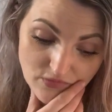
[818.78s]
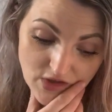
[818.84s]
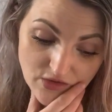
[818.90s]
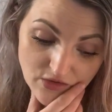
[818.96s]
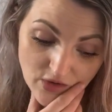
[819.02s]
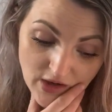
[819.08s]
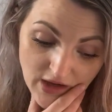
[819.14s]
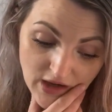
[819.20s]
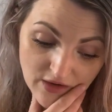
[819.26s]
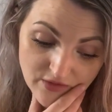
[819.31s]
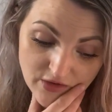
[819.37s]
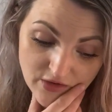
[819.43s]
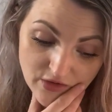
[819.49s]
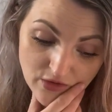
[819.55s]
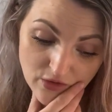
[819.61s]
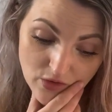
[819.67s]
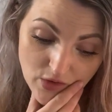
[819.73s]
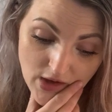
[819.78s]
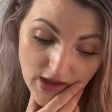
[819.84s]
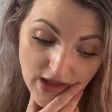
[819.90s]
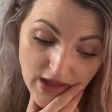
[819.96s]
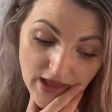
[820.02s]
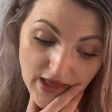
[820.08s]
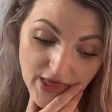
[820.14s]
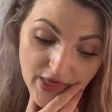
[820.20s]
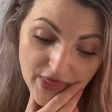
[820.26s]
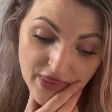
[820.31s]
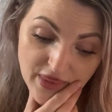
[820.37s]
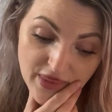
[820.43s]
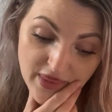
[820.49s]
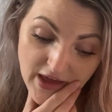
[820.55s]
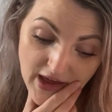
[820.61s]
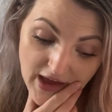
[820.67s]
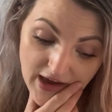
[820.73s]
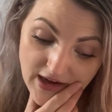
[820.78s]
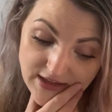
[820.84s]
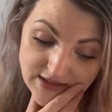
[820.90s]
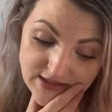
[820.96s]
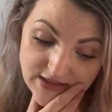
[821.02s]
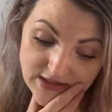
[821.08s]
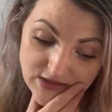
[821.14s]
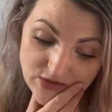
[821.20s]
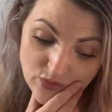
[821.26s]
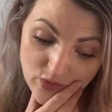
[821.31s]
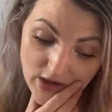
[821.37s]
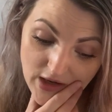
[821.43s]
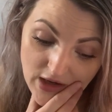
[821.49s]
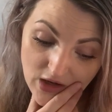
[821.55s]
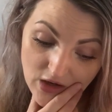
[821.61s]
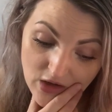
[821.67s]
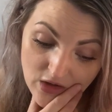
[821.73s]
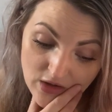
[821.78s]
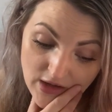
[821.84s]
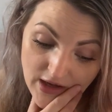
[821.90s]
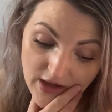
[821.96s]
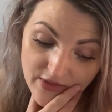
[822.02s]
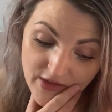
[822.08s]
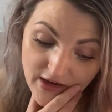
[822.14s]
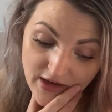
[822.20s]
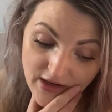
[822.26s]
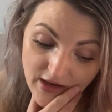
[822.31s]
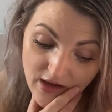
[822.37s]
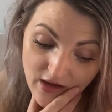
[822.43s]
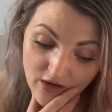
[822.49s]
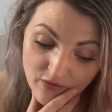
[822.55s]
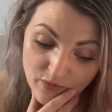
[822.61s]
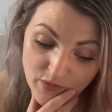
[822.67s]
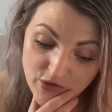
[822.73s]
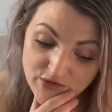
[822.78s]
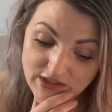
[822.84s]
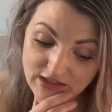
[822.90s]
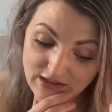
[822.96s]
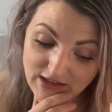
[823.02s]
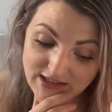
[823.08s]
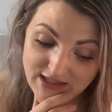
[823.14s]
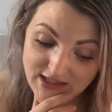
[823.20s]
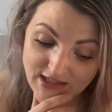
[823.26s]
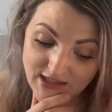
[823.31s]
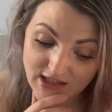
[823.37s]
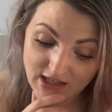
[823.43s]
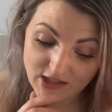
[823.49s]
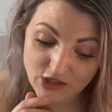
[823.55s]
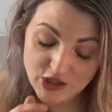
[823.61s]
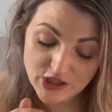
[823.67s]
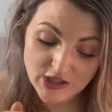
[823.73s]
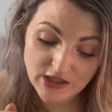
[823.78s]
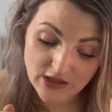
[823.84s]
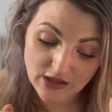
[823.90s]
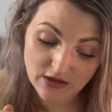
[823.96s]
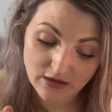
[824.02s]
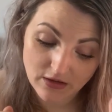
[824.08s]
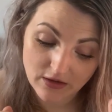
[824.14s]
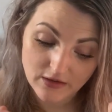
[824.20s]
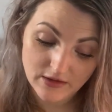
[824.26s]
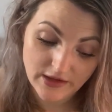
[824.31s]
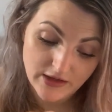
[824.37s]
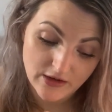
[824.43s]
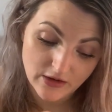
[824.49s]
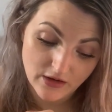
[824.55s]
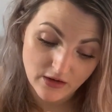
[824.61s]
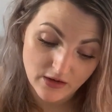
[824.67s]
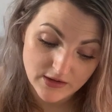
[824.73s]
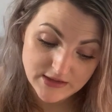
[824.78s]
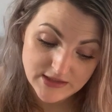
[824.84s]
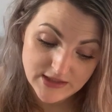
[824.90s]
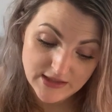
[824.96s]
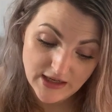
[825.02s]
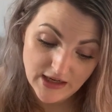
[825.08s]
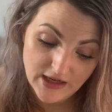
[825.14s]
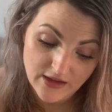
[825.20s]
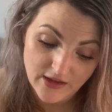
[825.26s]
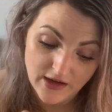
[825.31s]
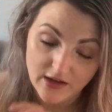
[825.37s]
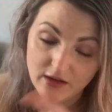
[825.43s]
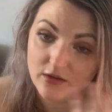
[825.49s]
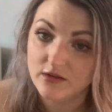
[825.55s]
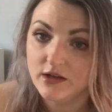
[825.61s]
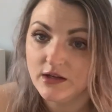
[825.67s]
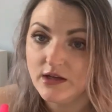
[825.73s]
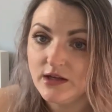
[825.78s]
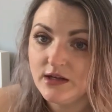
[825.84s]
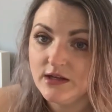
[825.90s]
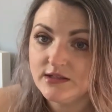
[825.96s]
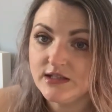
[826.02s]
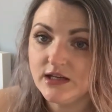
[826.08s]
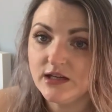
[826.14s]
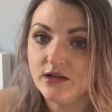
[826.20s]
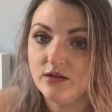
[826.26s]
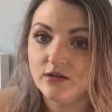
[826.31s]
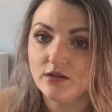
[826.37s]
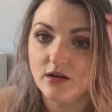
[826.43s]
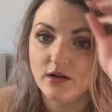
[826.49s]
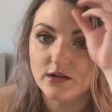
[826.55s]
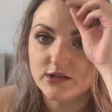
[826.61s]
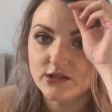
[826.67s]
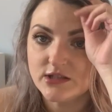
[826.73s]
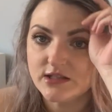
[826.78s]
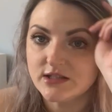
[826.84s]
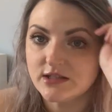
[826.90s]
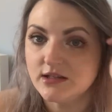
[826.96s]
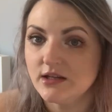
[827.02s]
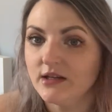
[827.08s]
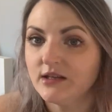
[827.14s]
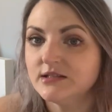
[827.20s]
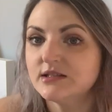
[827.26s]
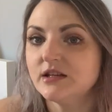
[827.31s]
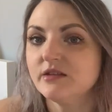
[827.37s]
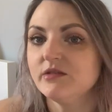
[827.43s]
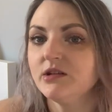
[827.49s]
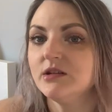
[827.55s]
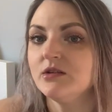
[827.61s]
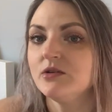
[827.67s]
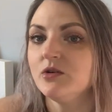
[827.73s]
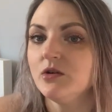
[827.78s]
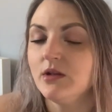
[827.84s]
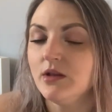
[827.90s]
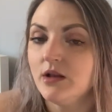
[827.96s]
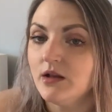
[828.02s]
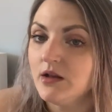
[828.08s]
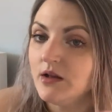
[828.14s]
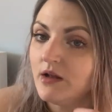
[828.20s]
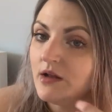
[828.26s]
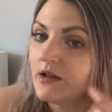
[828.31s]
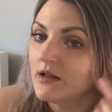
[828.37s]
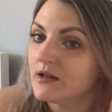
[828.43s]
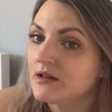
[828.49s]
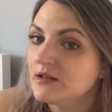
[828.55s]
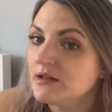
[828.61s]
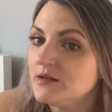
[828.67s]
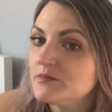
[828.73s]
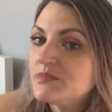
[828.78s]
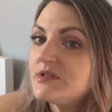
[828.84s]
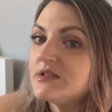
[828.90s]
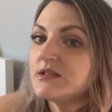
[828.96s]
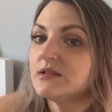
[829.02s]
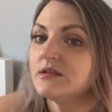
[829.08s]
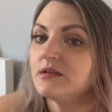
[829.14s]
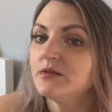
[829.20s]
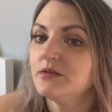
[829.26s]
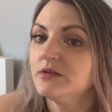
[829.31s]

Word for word: So I have to do that as well. And then I have music lessons and cheer later on today that I'll take you along, just to give you a little glimpse,